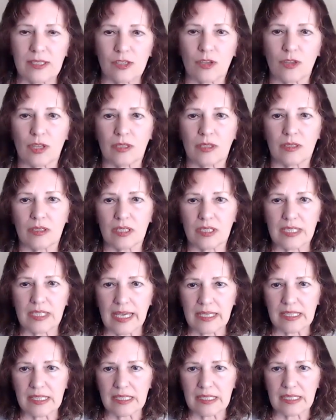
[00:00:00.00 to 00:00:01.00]
the
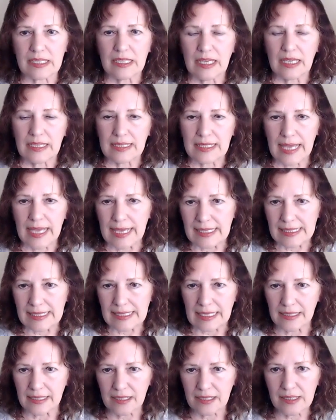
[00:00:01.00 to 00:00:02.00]
test takes a
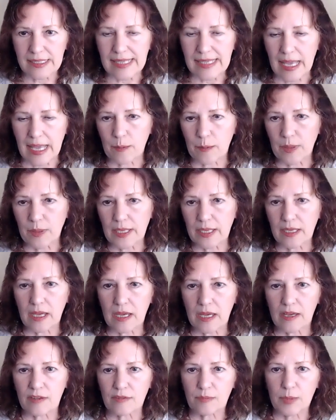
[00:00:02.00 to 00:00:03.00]
little sampling
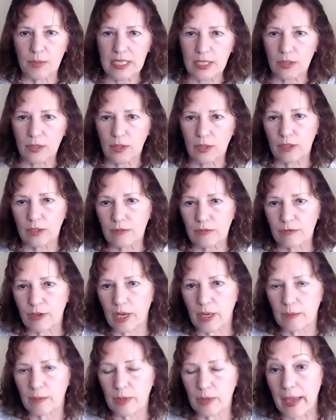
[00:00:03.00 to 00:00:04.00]
of material
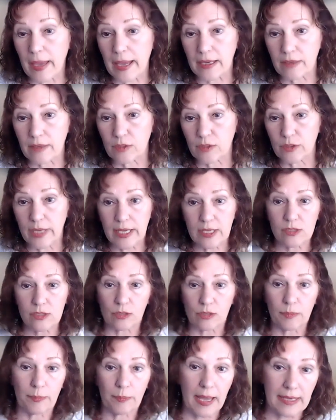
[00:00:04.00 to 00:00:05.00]
from the back of your
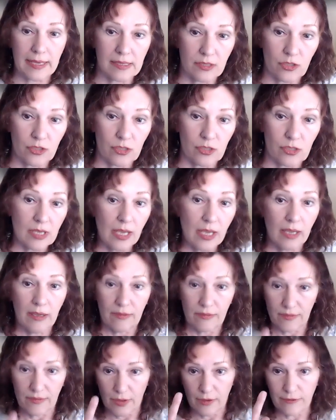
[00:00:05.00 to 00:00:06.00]
nasal passages,
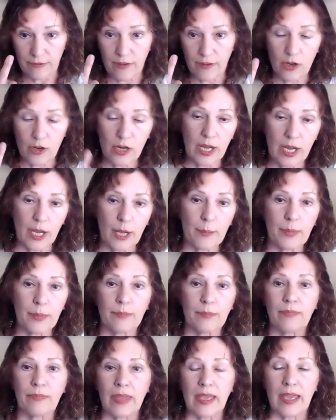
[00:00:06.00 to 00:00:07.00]
very far up,
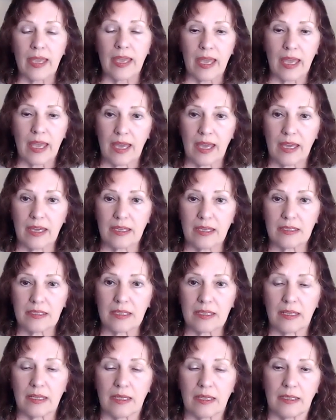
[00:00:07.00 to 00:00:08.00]
and
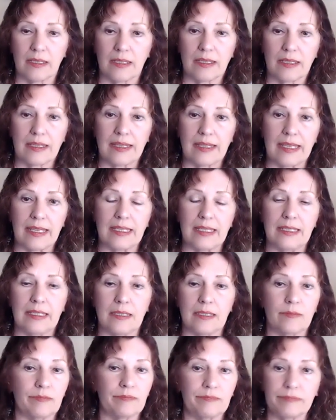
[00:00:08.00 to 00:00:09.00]
then
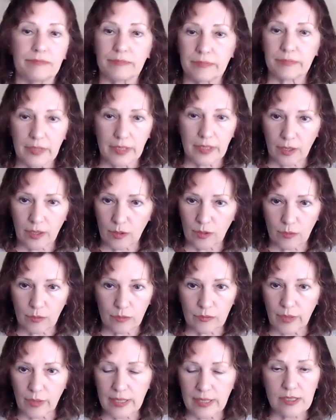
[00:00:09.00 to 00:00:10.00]
it,
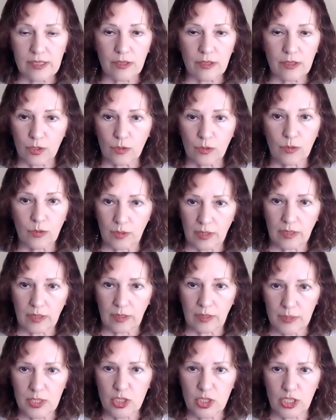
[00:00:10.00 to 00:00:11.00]
runs it through
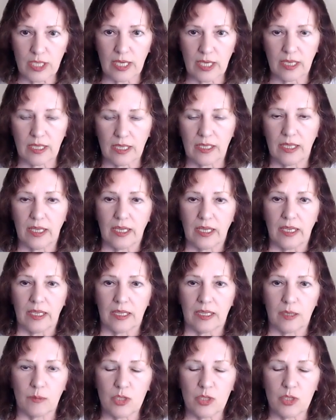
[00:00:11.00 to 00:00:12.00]
a machine.
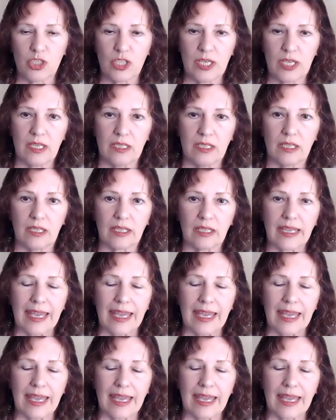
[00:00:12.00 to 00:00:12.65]
The machine